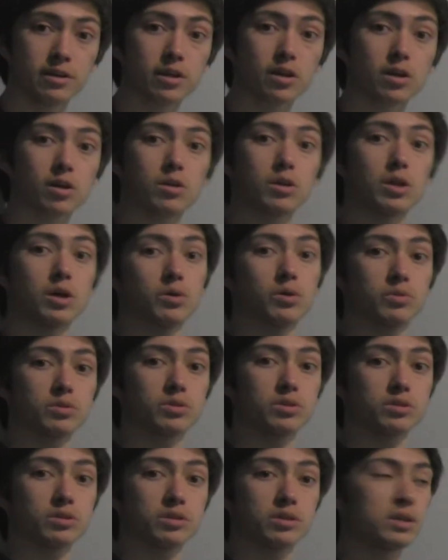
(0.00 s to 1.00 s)

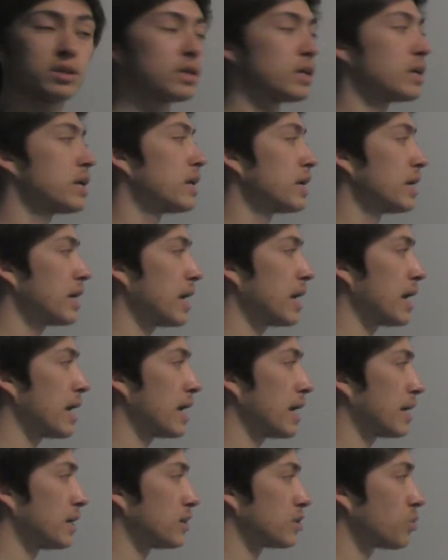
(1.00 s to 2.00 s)
close.
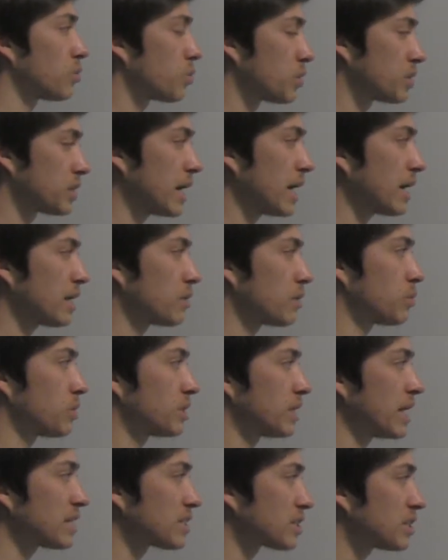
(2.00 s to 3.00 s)
And what
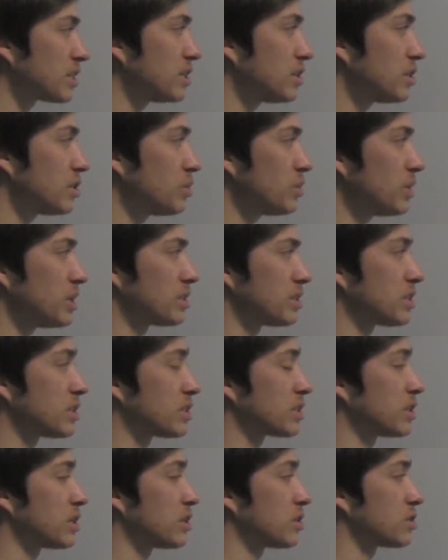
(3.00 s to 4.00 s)
that's going to do is
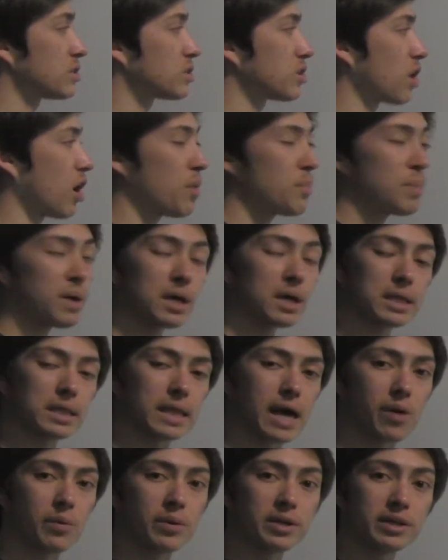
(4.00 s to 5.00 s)
it's going to stop
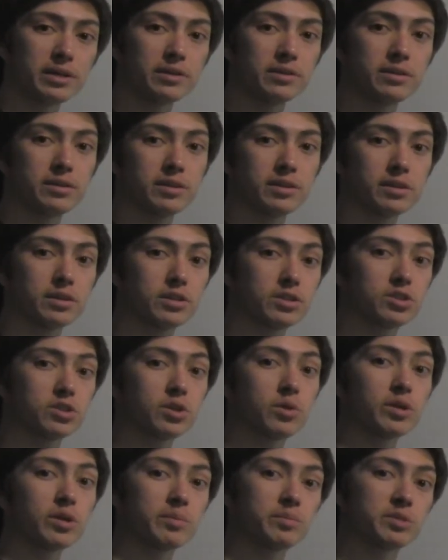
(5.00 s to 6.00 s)
allowing the
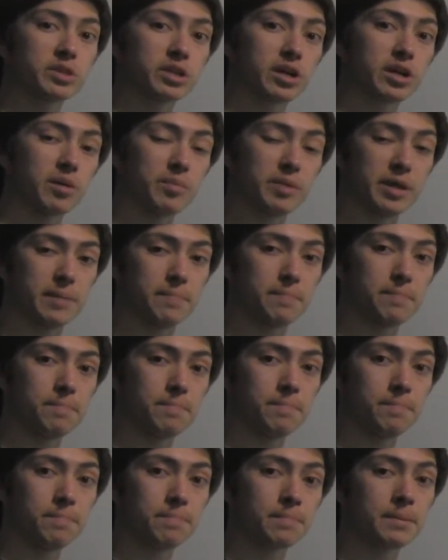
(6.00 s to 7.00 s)
sodium to come in.
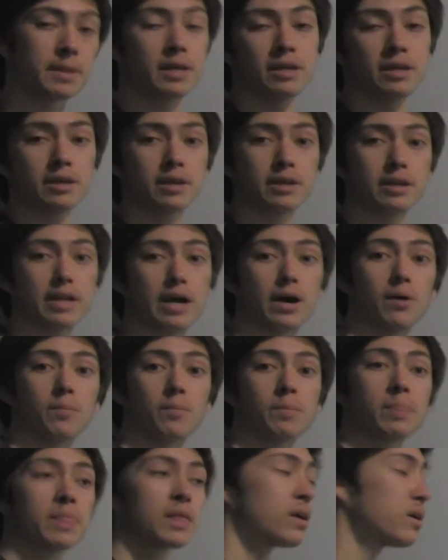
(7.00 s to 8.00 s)
Now,
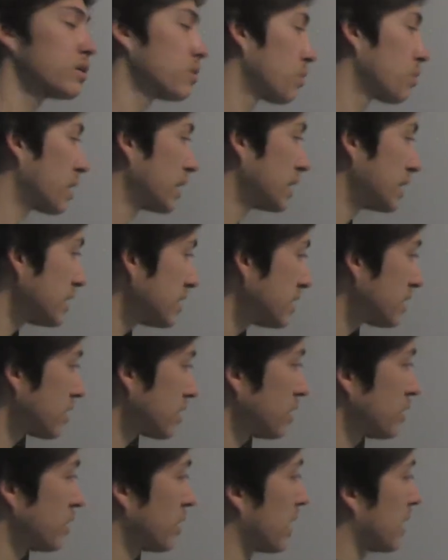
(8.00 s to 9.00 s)
what I didn't
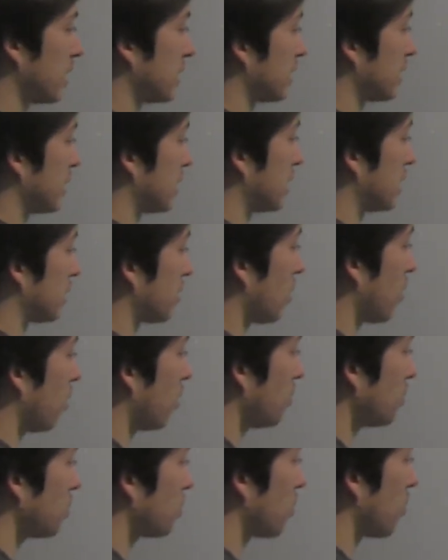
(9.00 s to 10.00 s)
tell you guys is
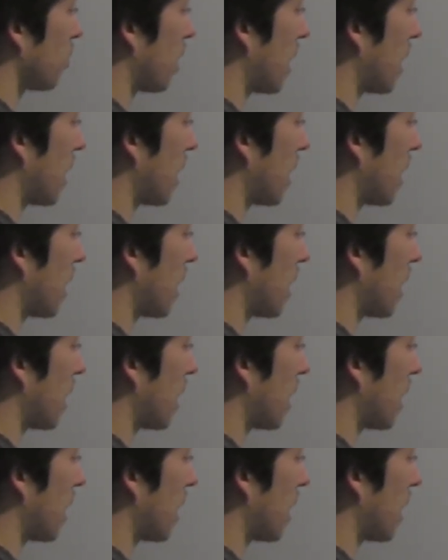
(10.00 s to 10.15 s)
also